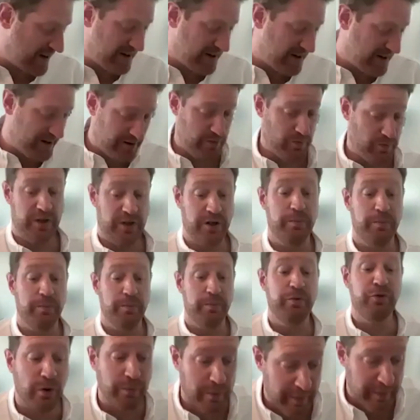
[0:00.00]
you
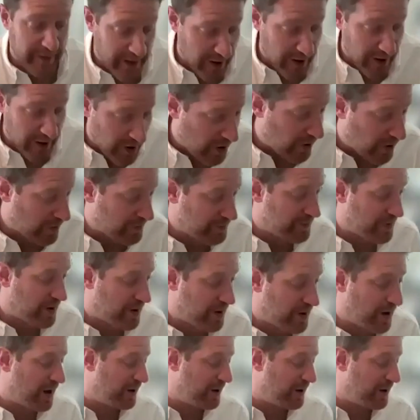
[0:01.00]
probably are